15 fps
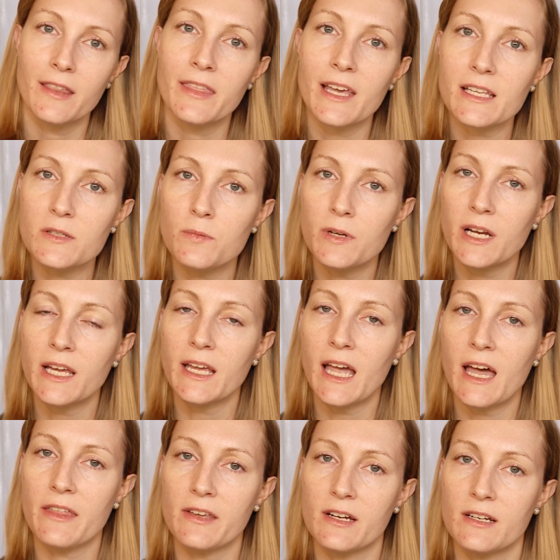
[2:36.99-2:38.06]
That's what I
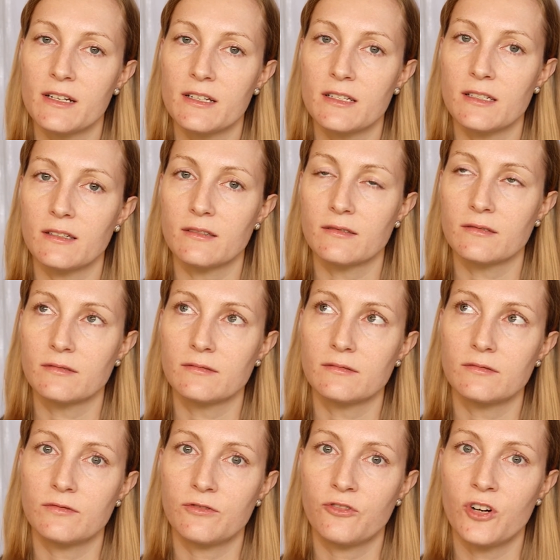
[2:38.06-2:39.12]
gathered
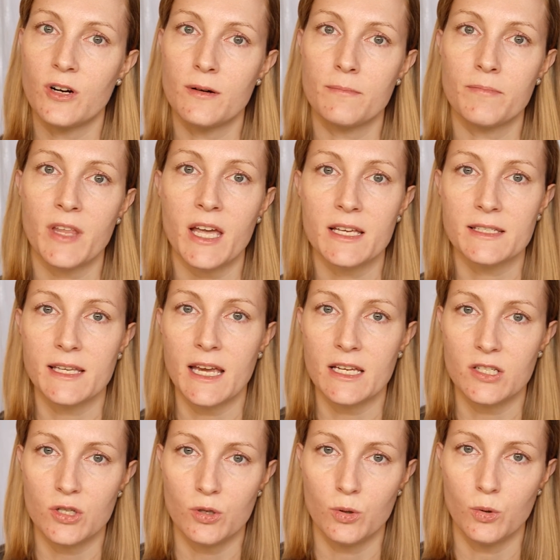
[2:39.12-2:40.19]
from the
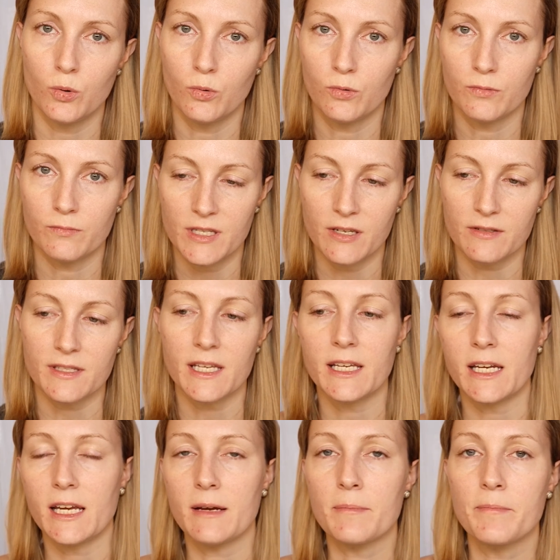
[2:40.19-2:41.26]
SK2 sales
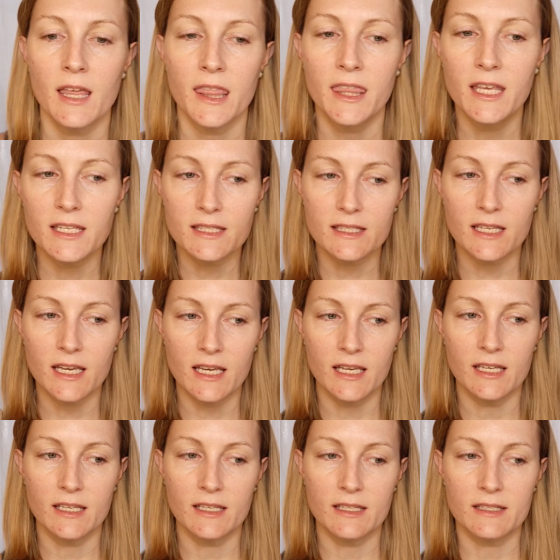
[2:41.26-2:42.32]
lady. This
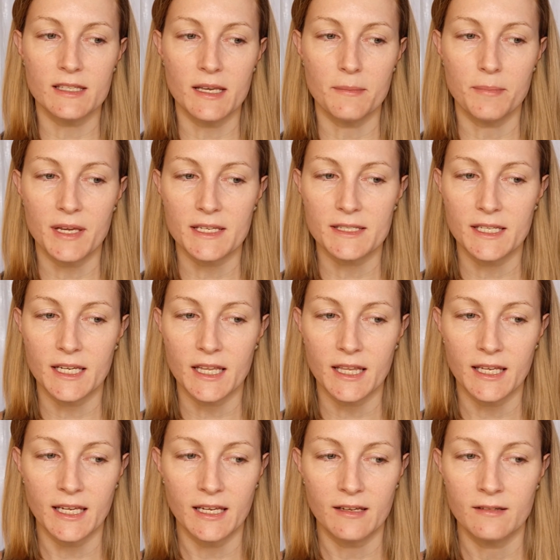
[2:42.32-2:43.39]
is
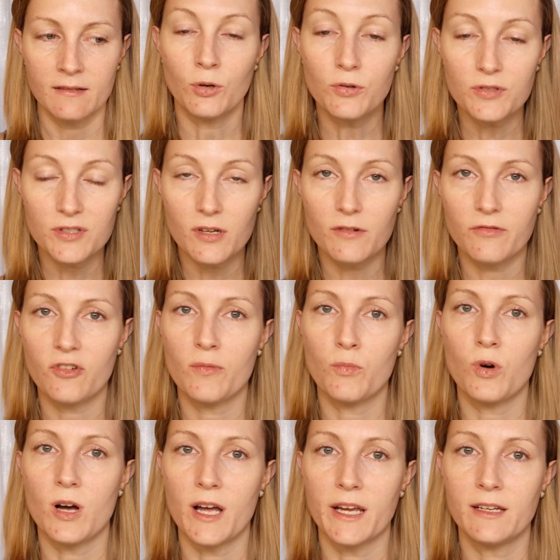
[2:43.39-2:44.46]
basically also from
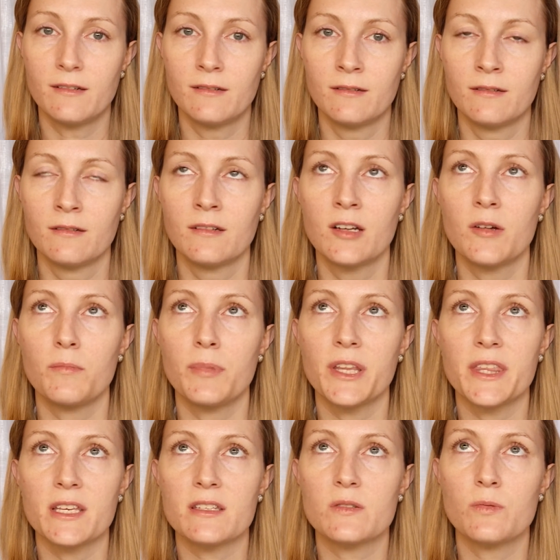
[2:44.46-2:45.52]
wine,
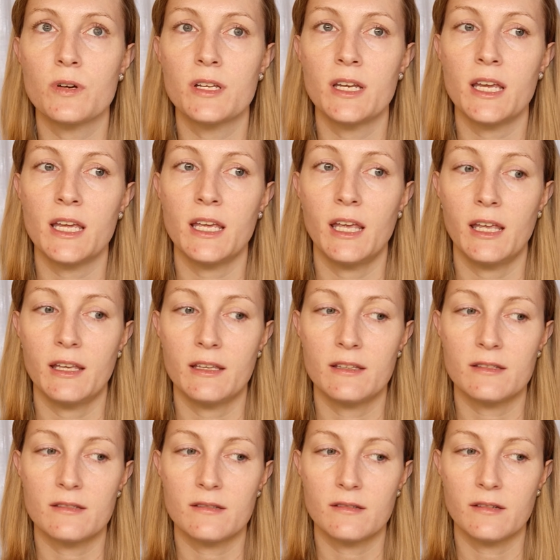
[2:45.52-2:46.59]
but this one
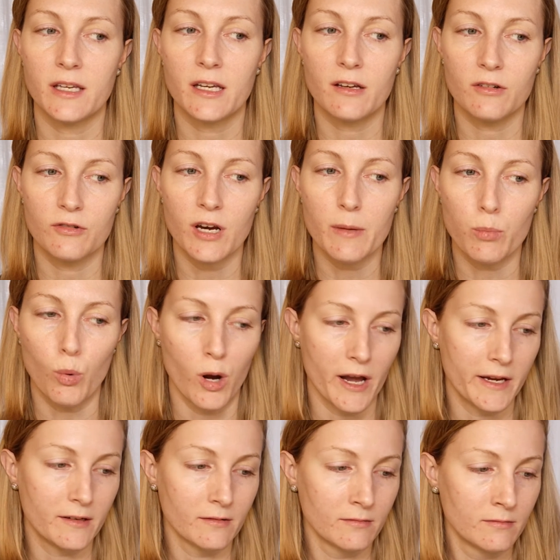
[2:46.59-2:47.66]
is like grape
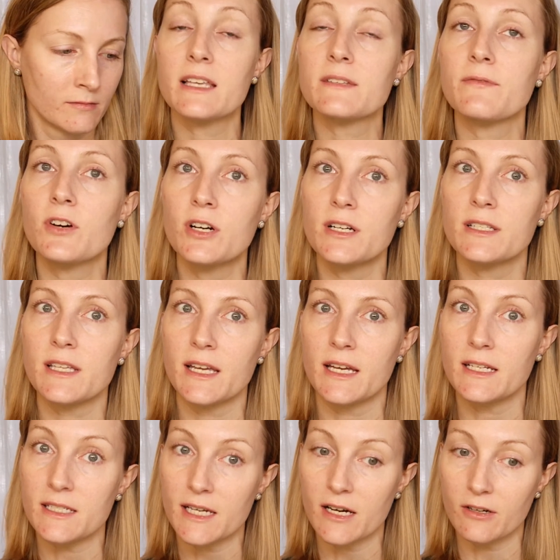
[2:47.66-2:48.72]
wine, as far as I
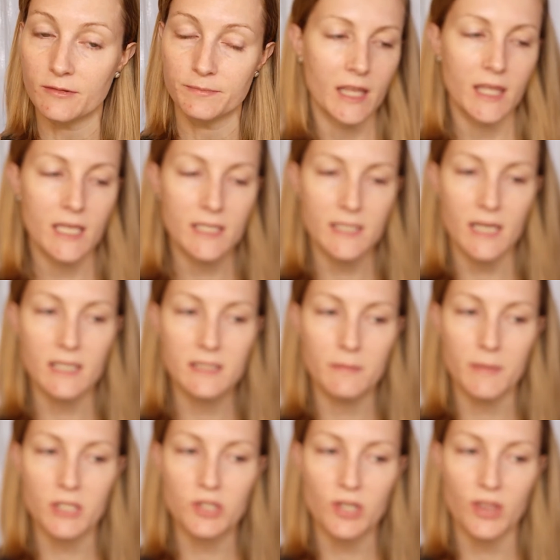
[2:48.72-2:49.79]
can tell. And this has a
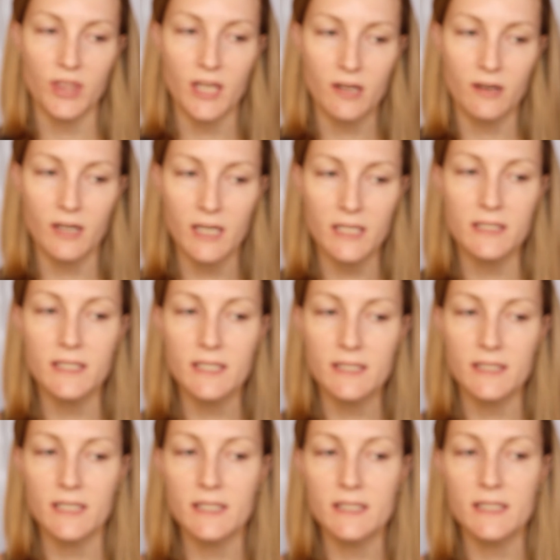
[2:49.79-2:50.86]
much thicker
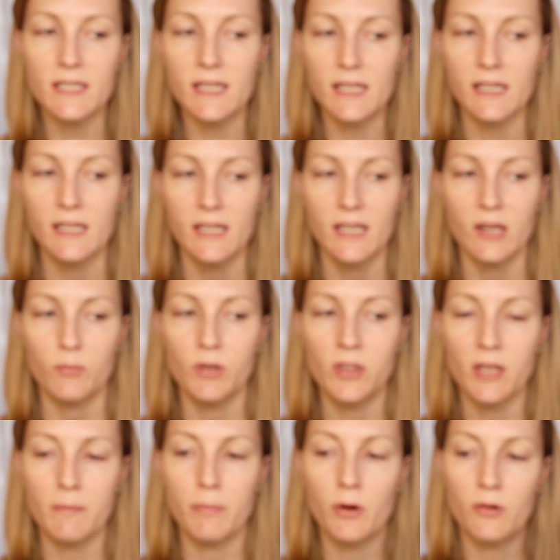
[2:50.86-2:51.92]
consistency. I mean,
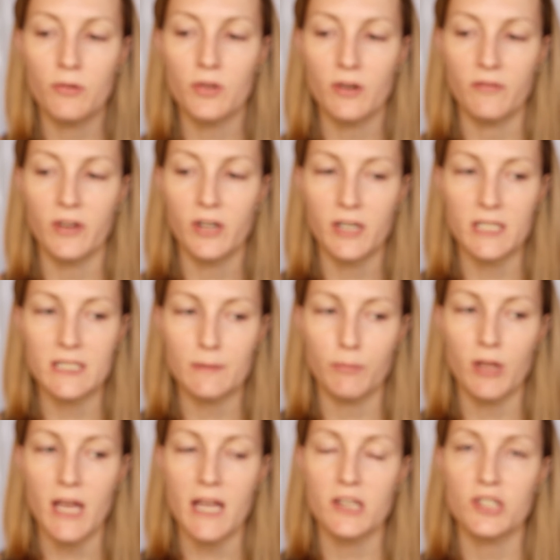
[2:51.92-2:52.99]
they both are very
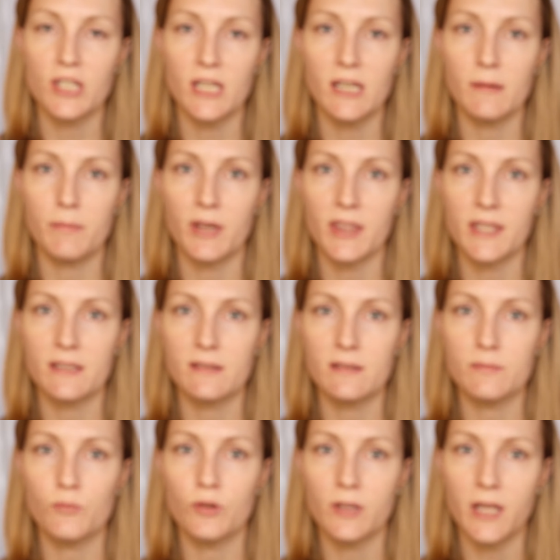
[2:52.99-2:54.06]
splashy, but this
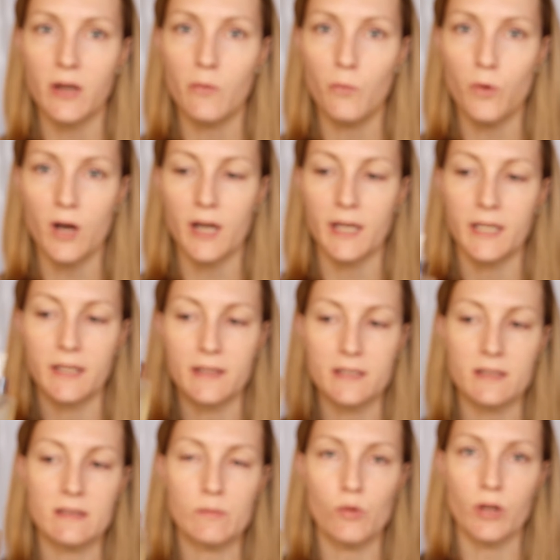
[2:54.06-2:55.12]
is more like wine and
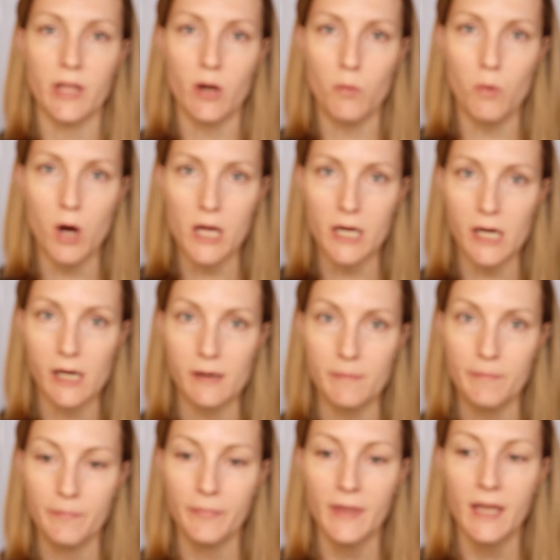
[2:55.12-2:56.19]
this is more like water.
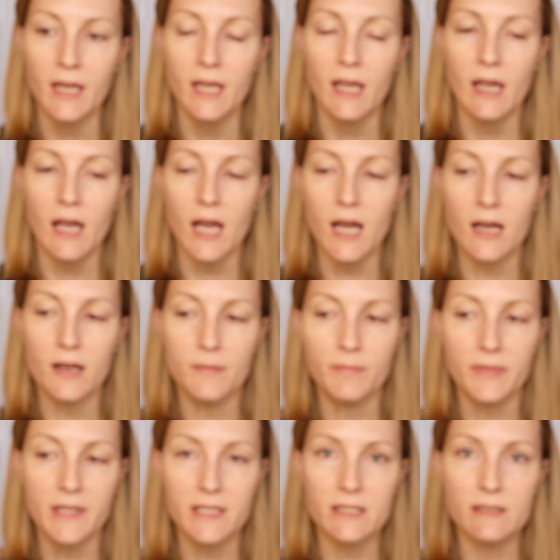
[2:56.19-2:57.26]

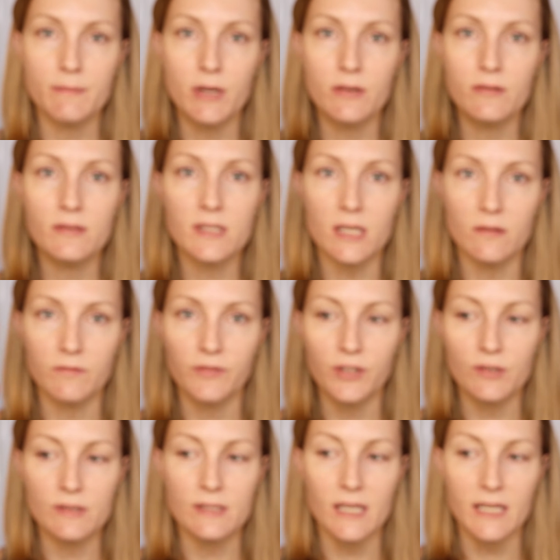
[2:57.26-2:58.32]
This smells and
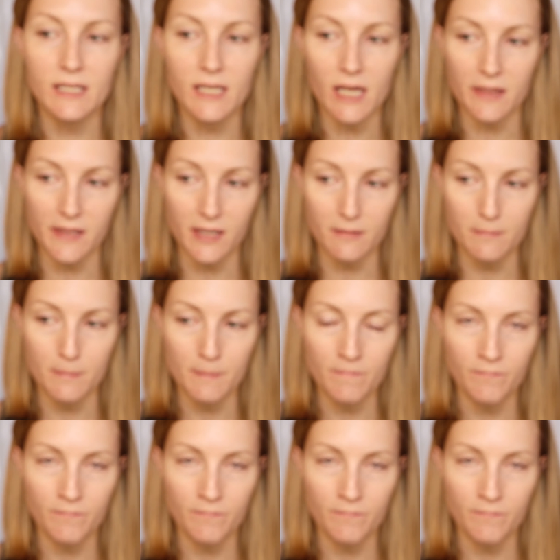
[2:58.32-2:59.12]
feels like nothing.